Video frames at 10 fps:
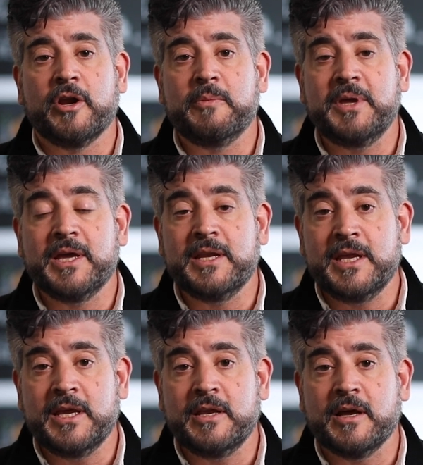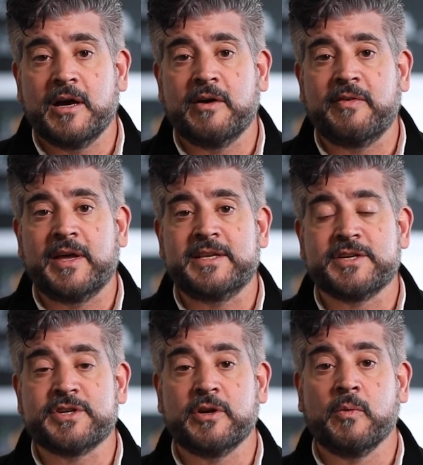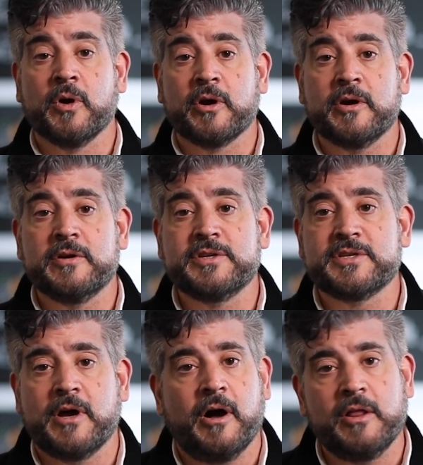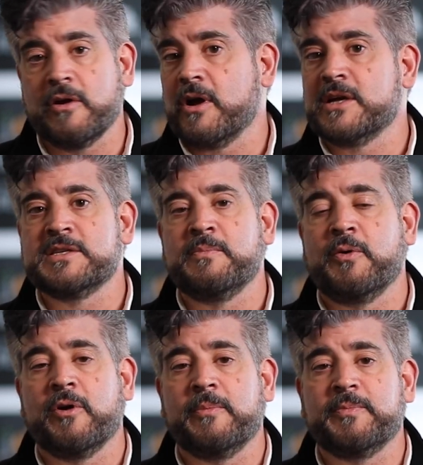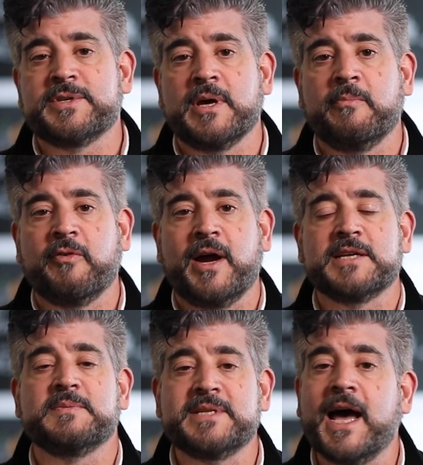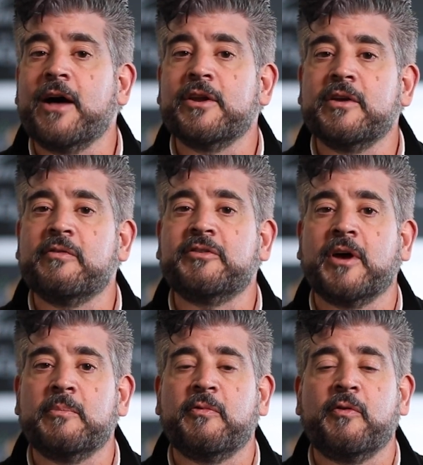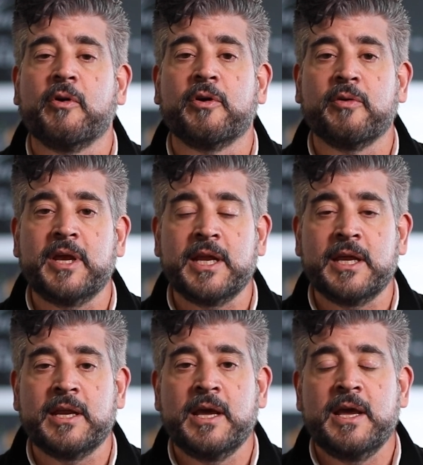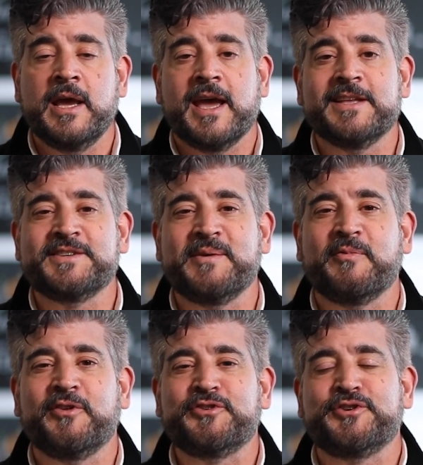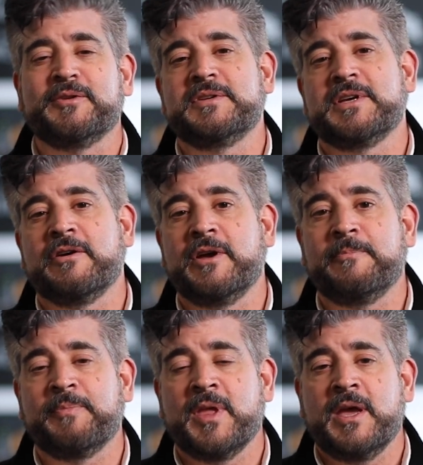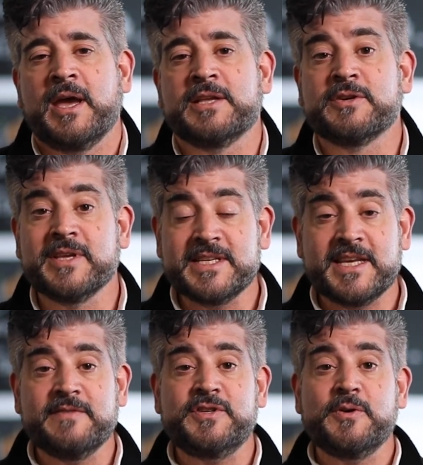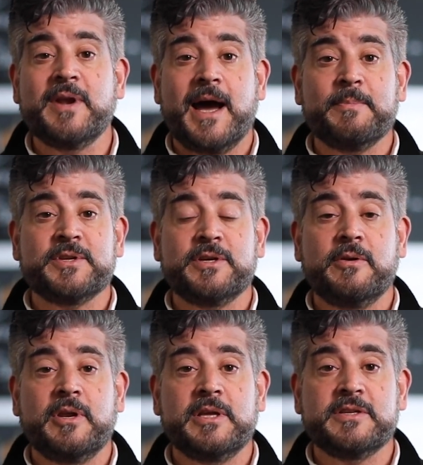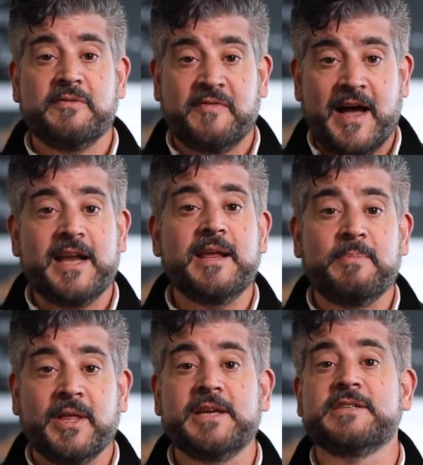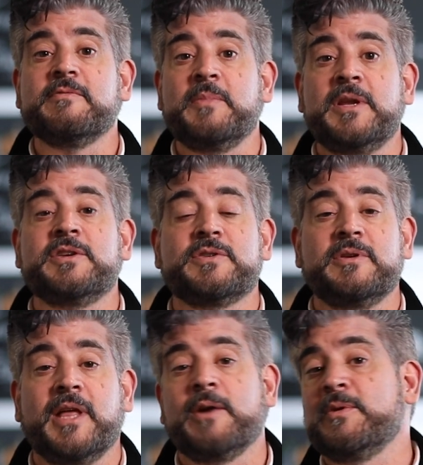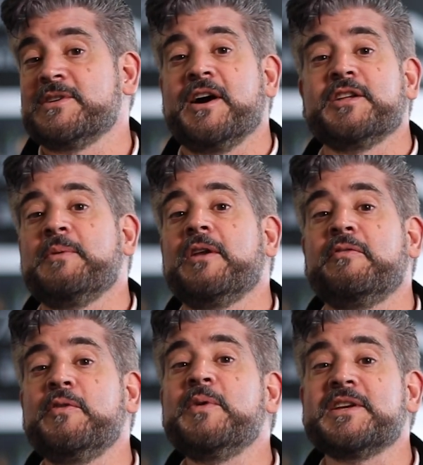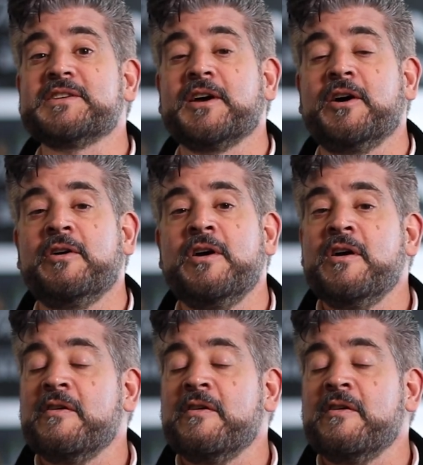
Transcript: gonna be in need of additional workers all across the board, some for hospitality, some for greeting, and some for the children's area. And so this gives you an opportunity to find a place of ministry like we talked about a few weeks ago,